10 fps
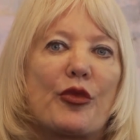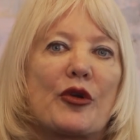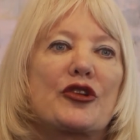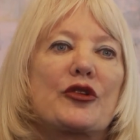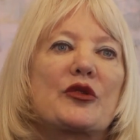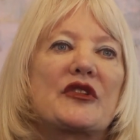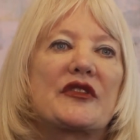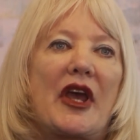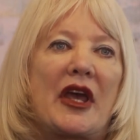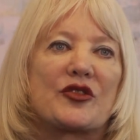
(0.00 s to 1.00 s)

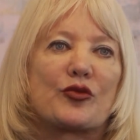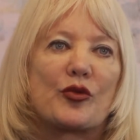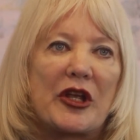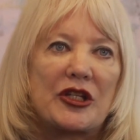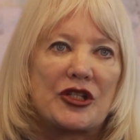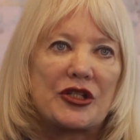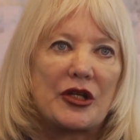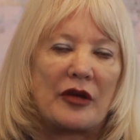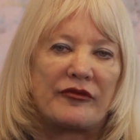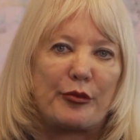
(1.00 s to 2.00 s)
produce as rich
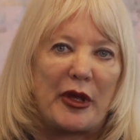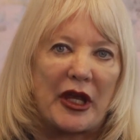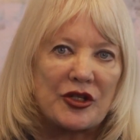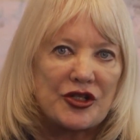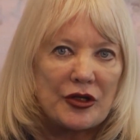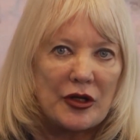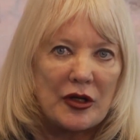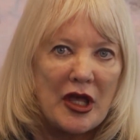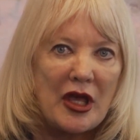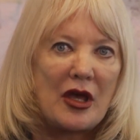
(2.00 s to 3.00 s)
of a
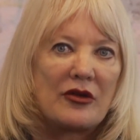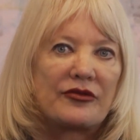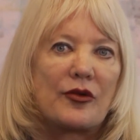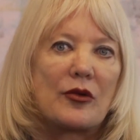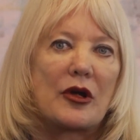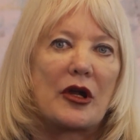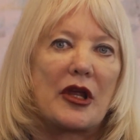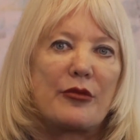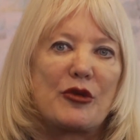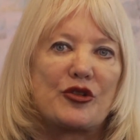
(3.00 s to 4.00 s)
picture for
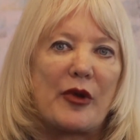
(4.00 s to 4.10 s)
image